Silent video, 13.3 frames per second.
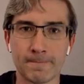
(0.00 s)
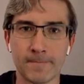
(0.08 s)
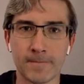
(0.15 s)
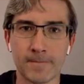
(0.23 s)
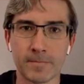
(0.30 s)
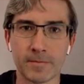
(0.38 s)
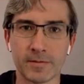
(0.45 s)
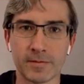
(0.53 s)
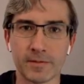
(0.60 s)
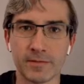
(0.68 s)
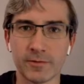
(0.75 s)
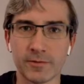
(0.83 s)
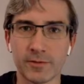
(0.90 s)
Let me
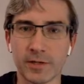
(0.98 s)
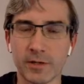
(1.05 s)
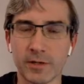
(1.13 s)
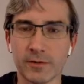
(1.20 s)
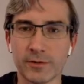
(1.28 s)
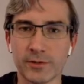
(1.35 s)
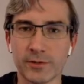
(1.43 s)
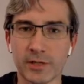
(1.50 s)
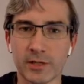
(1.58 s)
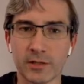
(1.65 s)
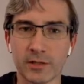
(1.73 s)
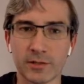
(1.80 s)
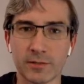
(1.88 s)
see if there's any other
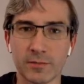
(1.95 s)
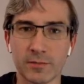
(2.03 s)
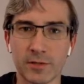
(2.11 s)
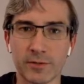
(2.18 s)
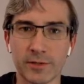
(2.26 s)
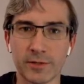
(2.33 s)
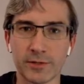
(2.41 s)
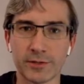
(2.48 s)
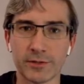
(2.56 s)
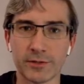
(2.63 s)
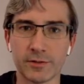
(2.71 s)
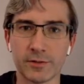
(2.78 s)
settings in moderation.